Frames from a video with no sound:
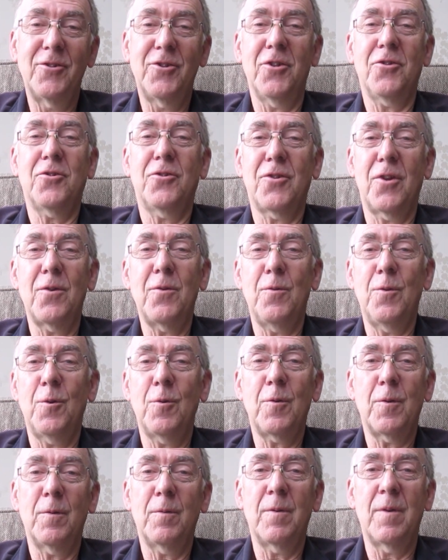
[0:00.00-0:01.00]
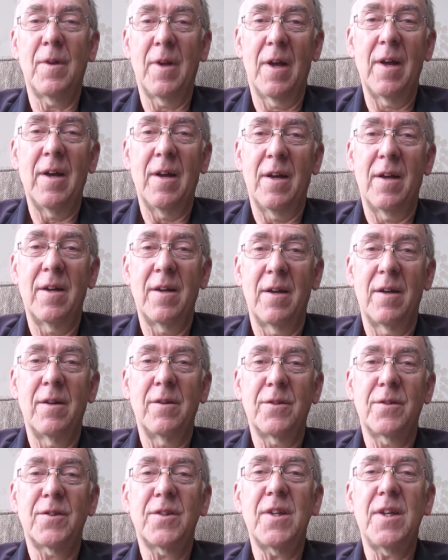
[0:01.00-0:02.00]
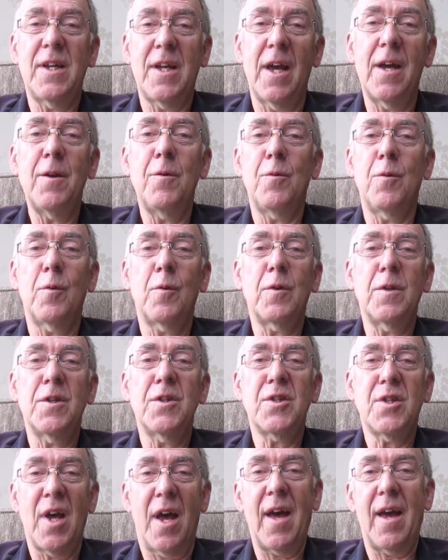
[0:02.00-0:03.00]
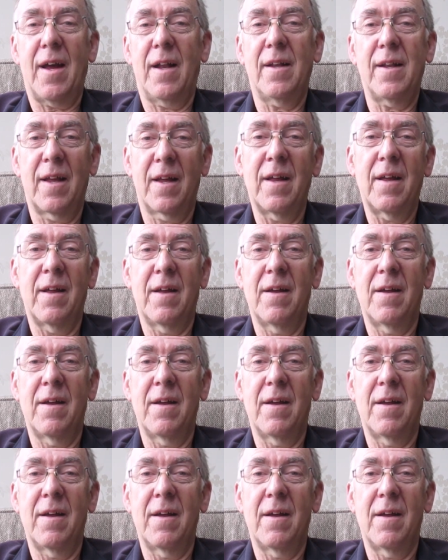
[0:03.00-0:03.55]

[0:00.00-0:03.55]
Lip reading: just so you can see how you can tackle